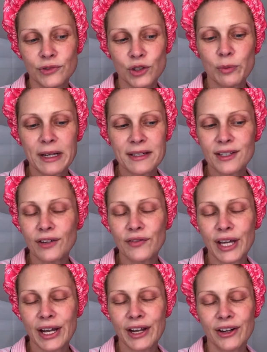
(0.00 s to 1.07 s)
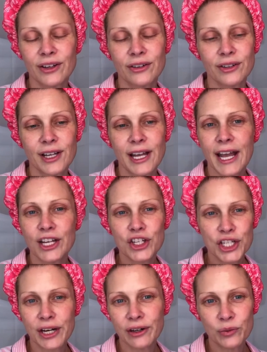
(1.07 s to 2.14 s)
do my self-care and
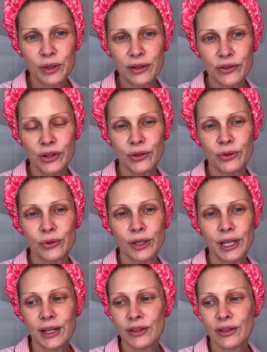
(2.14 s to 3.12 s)
share it with you,